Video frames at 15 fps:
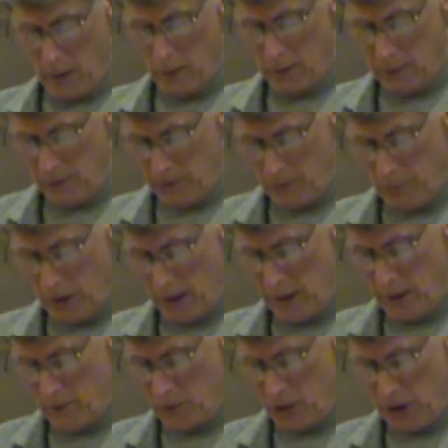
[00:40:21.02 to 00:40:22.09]
endless supply
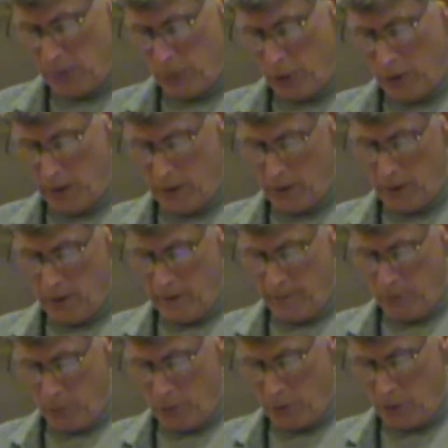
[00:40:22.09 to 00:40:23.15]
of cheap oil.
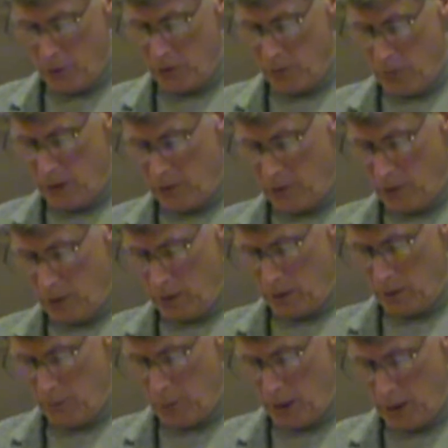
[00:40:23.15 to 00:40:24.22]
Those myths
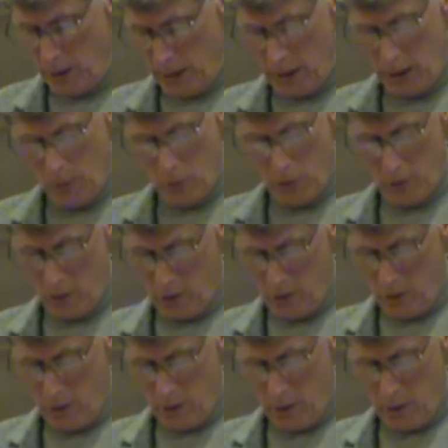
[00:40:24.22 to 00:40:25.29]
aren't compelling anymore.
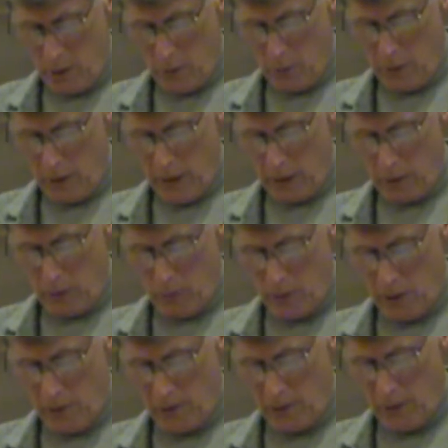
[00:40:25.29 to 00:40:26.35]
Without the
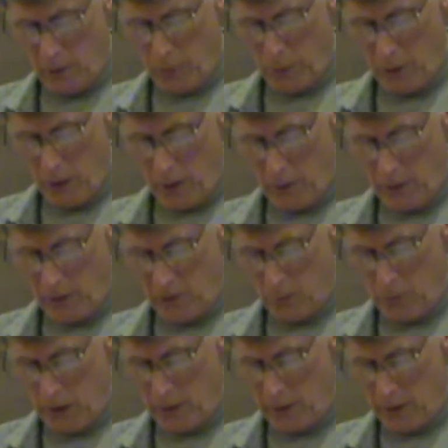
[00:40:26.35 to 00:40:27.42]
Renaissance
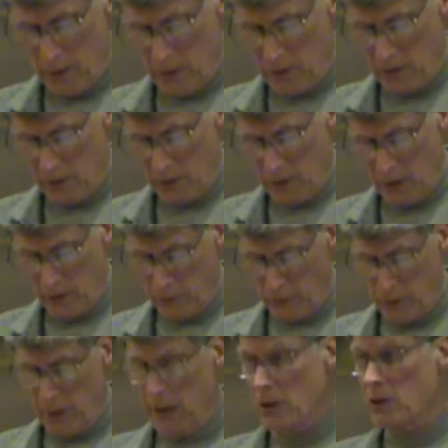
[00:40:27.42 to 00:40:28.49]
progress myth and the
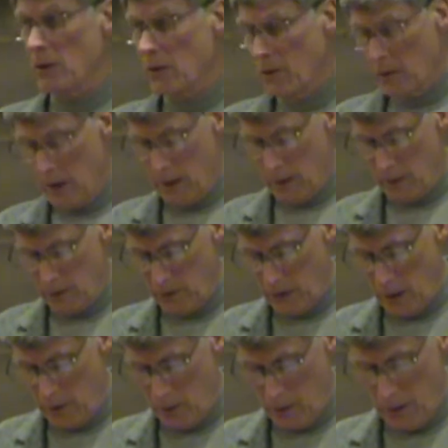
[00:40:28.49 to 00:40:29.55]
successful nation state as
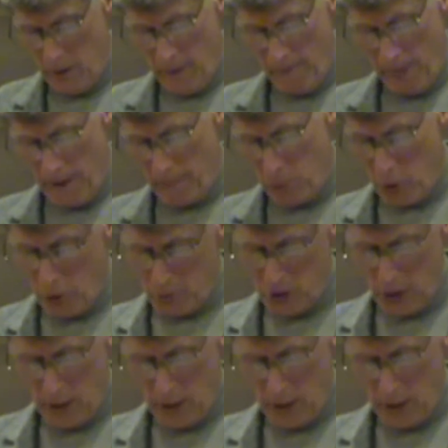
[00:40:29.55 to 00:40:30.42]
center, Noam